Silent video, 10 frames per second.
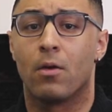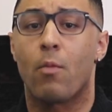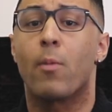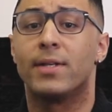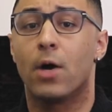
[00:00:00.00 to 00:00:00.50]

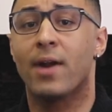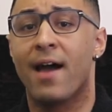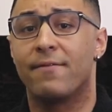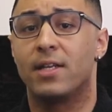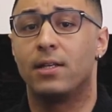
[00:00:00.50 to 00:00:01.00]
While we don't
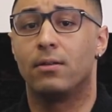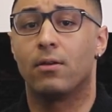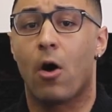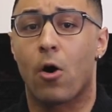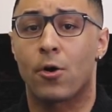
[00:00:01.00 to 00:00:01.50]
have any
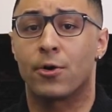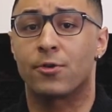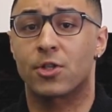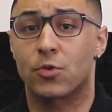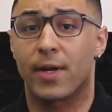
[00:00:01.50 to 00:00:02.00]
hard or
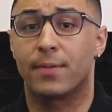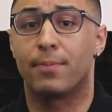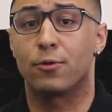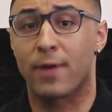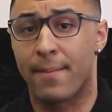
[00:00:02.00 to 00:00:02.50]
strict
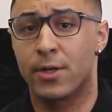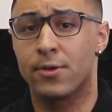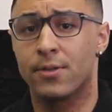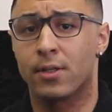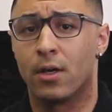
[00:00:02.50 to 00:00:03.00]

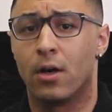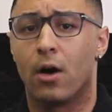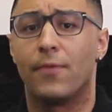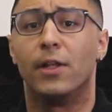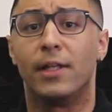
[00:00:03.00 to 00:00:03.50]
parameters
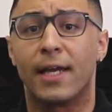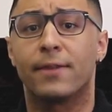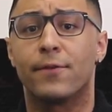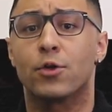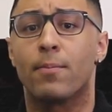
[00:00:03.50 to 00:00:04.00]
on the length
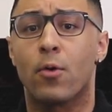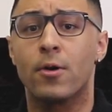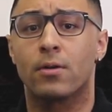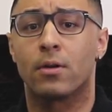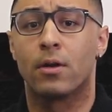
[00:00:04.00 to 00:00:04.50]
of your report,